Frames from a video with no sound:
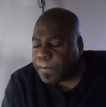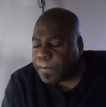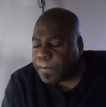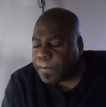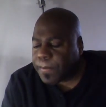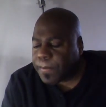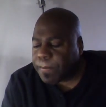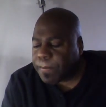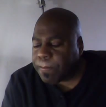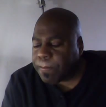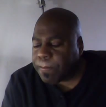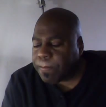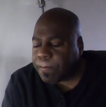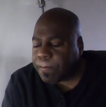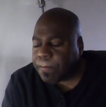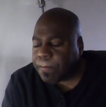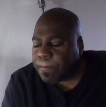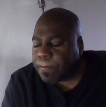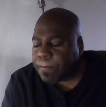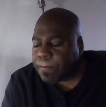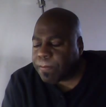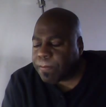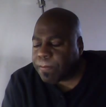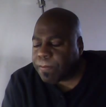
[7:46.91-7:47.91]

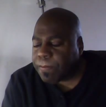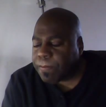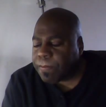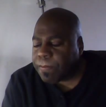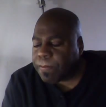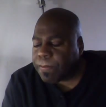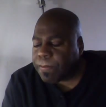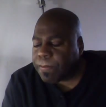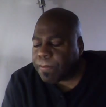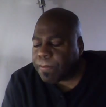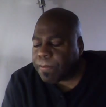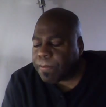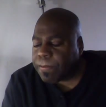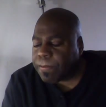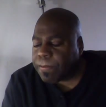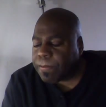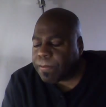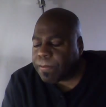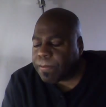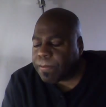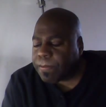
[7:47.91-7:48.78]
[no speech]